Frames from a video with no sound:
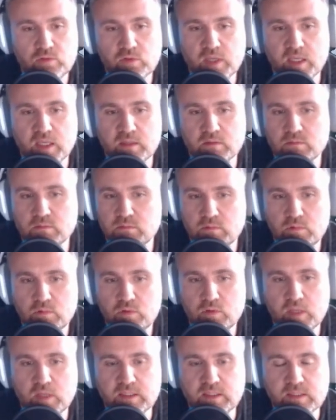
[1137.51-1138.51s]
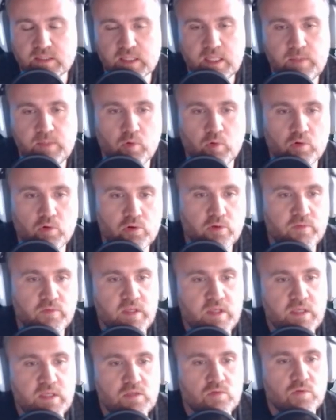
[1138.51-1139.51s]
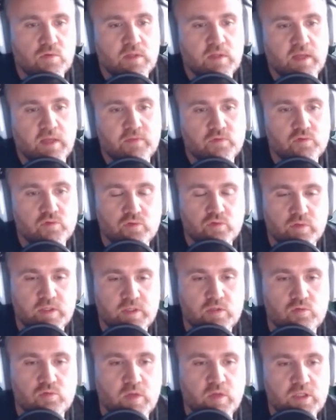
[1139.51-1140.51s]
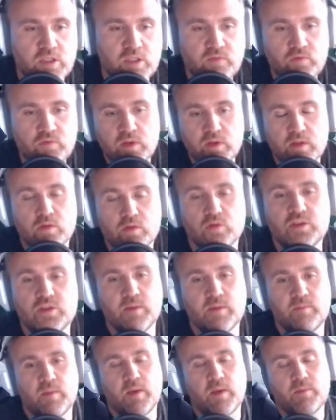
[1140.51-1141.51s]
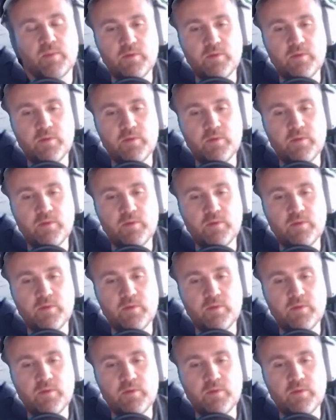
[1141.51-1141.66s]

You can skip all of these. You don't have to stress too much. If you need the gem, maybe